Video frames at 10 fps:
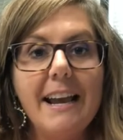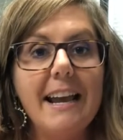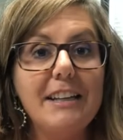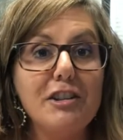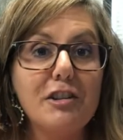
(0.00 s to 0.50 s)

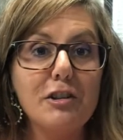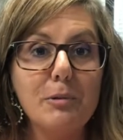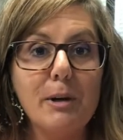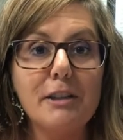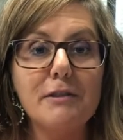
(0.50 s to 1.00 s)
And you can do
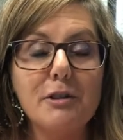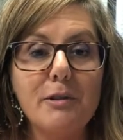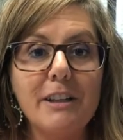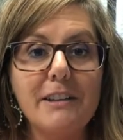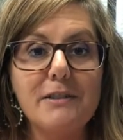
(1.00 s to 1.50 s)
one of two
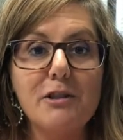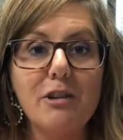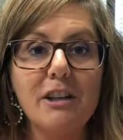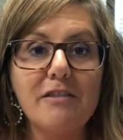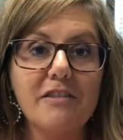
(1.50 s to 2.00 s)
things. You
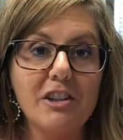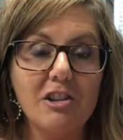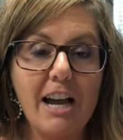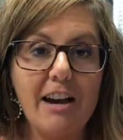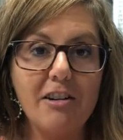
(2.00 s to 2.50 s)
can fill
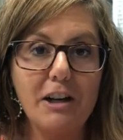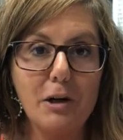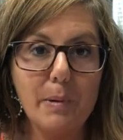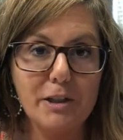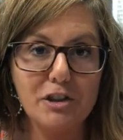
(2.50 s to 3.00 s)
out a
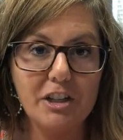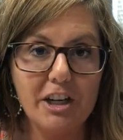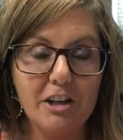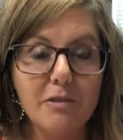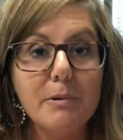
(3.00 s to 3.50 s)

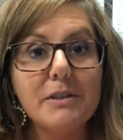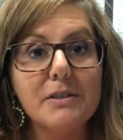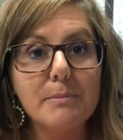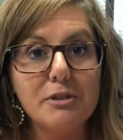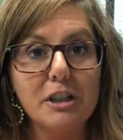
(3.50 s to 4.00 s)
questionnaire with
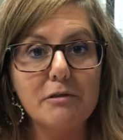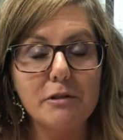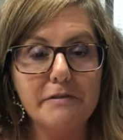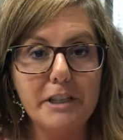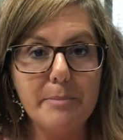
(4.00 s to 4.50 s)
some general
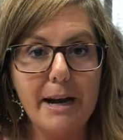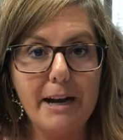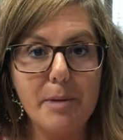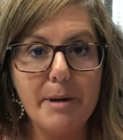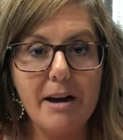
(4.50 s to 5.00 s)
feedback
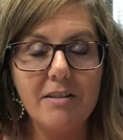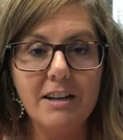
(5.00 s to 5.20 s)
about